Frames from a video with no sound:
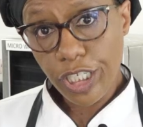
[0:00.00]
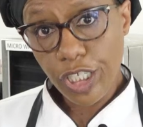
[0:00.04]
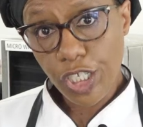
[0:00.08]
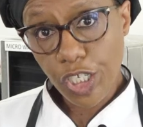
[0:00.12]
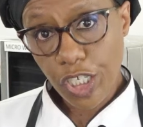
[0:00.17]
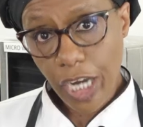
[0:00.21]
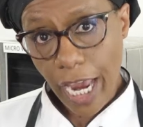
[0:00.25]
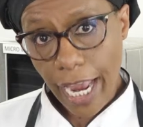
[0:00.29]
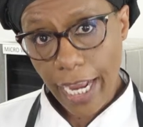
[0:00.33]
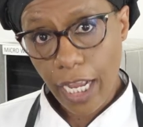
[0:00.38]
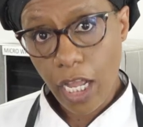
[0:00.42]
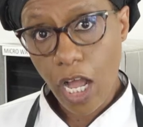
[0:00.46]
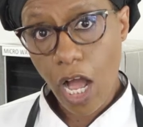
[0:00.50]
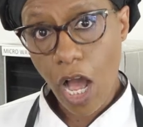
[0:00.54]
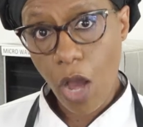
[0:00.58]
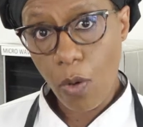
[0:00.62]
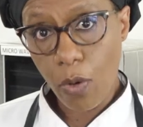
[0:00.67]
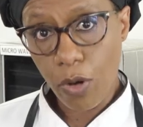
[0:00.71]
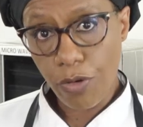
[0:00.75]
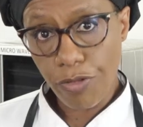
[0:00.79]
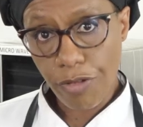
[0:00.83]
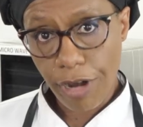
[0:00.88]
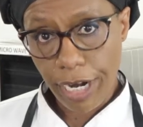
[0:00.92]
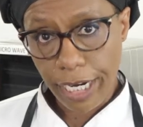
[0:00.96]
check
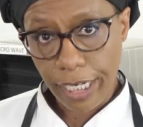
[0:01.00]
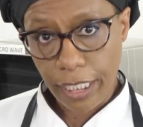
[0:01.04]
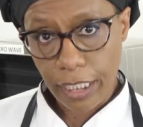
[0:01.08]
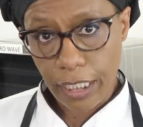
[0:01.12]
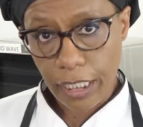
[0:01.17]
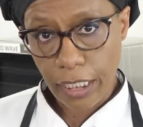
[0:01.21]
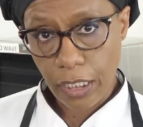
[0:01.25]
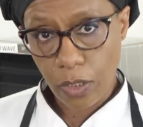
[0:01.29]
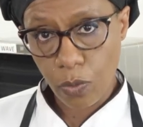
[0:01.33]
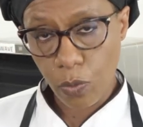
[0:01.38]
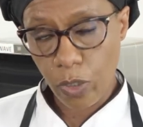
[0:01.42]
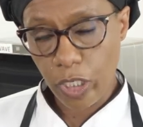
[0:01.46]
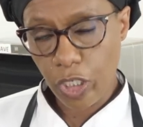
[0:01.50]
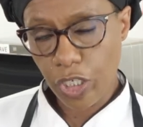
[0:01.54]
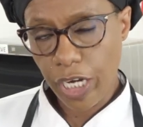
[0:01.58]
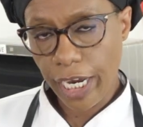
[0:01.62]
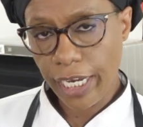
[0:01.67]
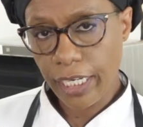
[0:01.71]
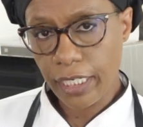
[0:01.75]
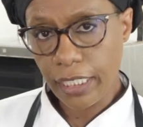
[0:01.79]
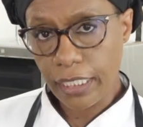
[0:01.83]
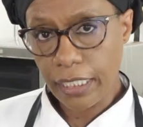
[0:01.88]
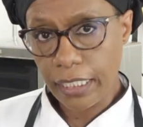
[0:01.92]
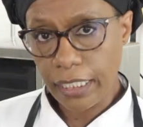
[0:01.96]
our rice. We're
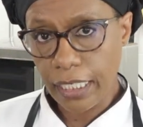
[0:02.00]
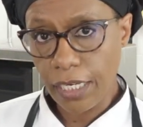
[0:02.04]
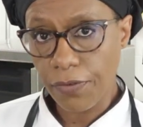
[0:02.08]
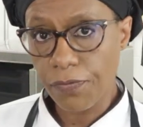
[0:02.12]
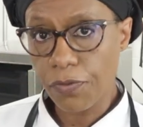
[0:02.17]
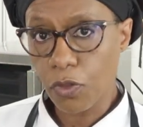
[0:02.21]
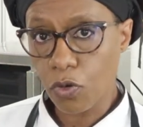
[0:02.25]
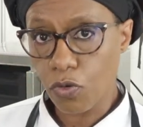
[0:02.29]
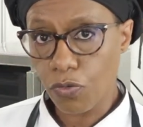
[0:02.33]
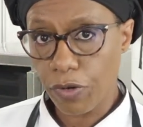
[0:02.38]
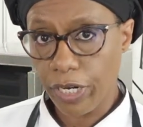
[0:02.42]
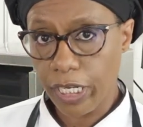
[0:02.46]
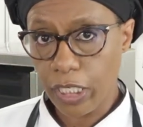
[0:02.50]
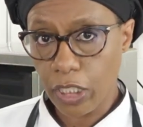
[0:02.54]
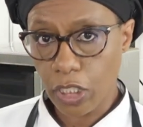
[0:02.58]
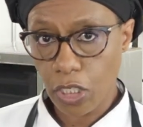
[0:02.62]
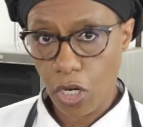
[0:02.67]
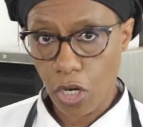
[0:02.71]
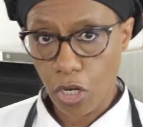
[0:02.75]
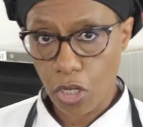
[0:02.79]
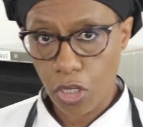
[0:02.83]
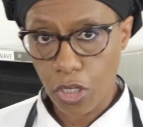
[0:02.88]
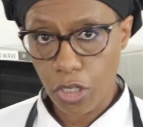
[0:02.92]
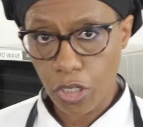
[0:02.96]
checking to see if the grains
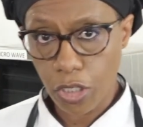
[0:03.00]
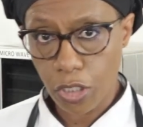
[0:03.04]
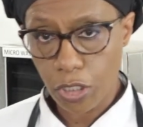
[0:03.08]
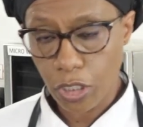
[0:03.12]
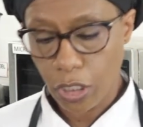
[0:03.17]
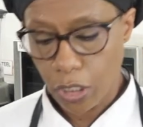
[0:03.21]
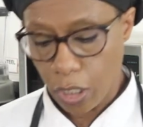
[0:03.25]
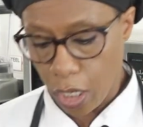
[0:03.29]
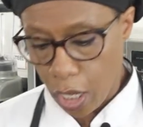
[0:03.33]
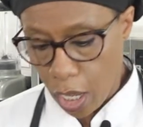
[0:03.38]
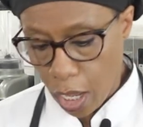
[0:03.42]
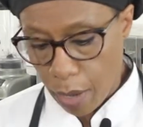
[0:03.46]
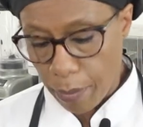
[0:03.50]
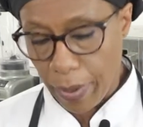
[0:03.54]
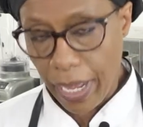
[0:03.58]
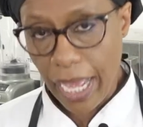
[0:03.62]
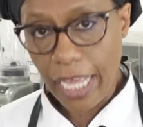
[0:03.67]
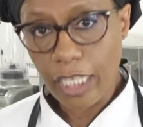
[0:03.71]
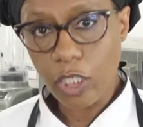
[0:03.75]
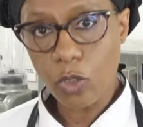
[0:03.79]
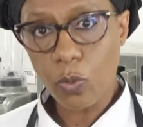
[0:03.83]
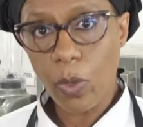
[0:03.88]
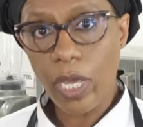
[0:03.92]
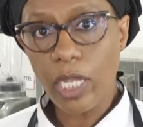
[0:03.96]
are cooked, but
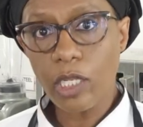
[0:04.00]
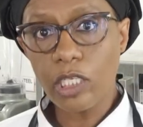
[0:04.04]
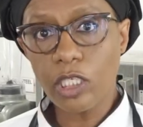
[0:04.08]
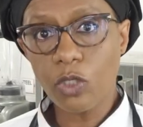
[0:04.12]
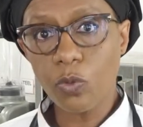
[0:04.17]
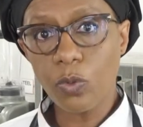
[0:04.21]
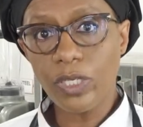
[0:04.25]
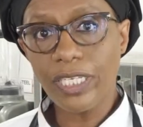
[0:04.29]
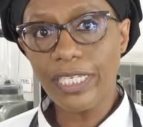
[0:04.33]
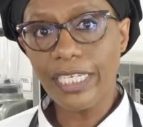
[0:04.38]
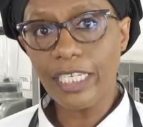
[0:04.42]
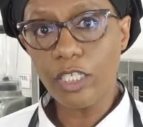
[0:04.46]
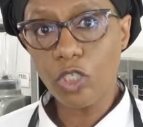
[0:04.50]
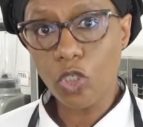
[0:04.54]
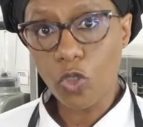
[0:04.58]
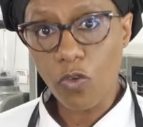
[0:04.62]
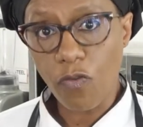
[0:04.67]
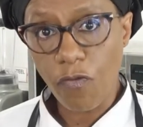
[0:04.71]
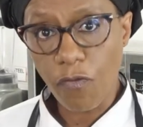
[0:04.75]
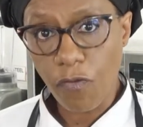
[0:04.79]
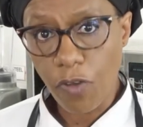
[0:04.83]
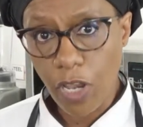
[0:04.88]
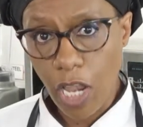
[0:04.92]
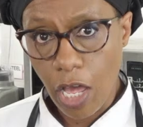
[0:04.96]
as well as we need to
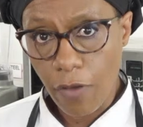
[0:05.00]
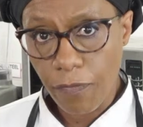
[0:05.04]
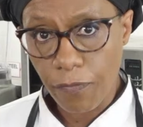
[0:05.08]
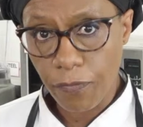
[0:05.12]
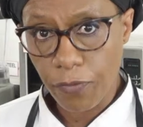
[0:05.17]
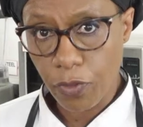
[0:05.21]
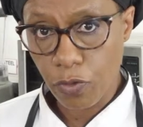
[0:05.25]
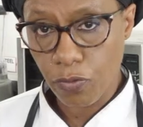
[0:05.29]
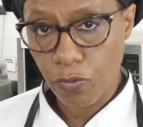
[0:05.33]
fluff the